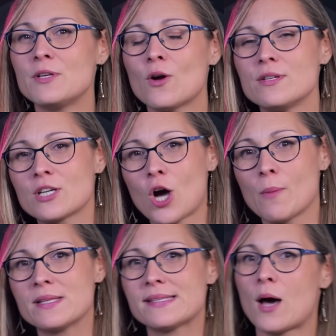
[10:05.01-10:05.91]
me know in the
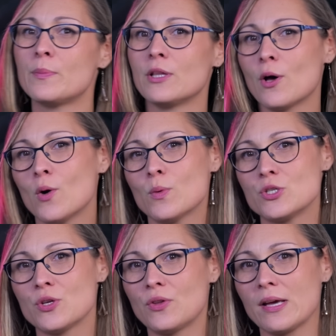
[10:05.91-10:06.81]
comments down below
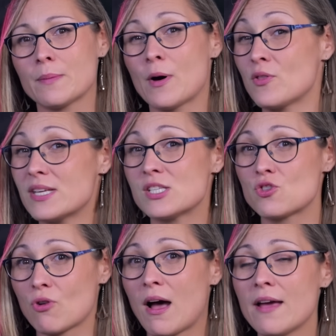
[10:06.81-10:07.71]
what you think about
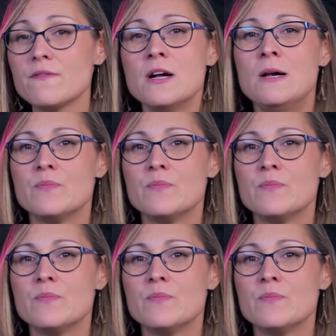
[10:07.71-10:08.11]
this drive